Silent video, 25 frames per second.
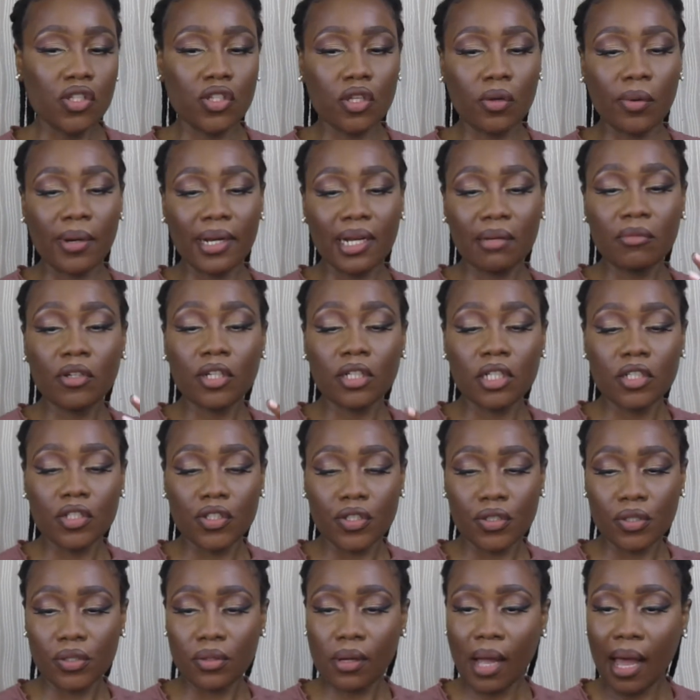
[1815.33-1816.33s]
So what I'm going to
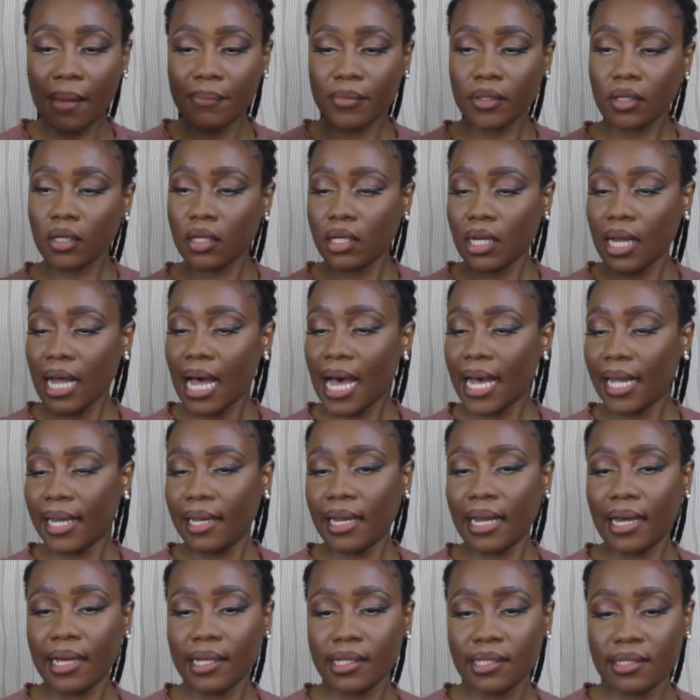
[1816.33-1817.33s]
do, I'm going to
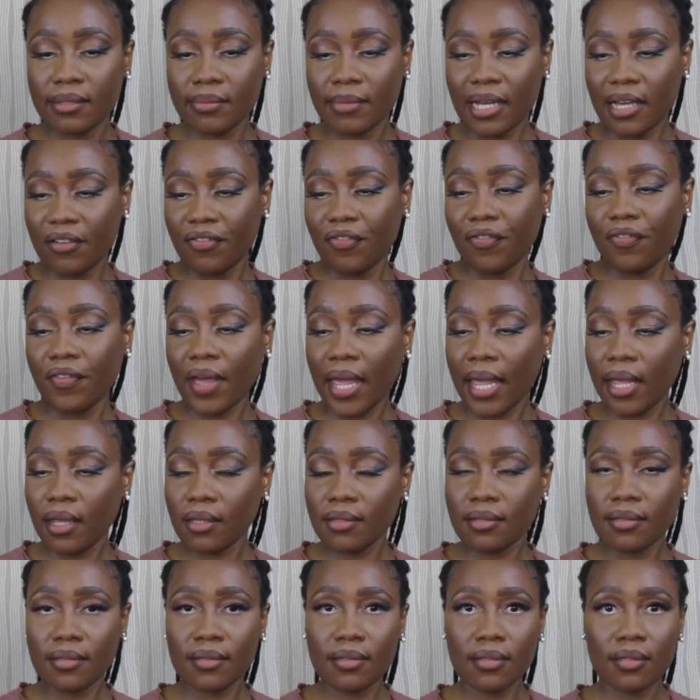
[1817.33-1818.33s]
highlight my
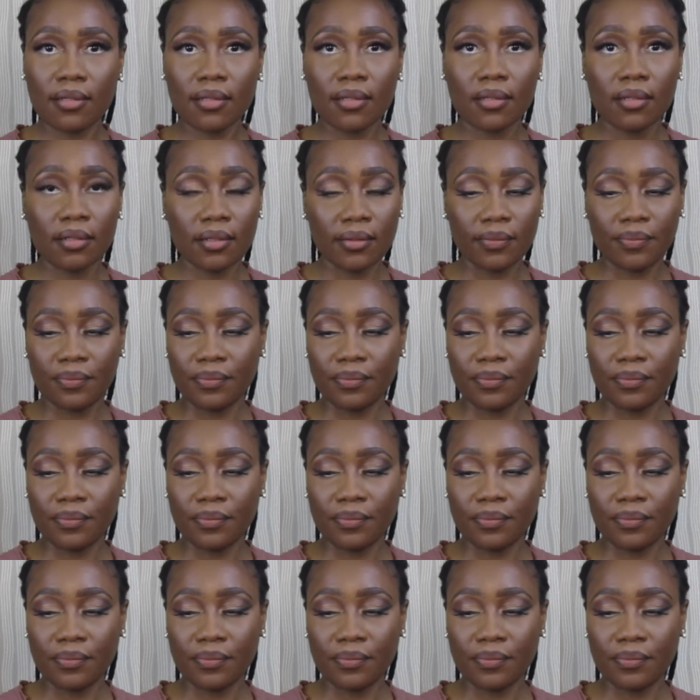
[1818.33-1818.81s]
face,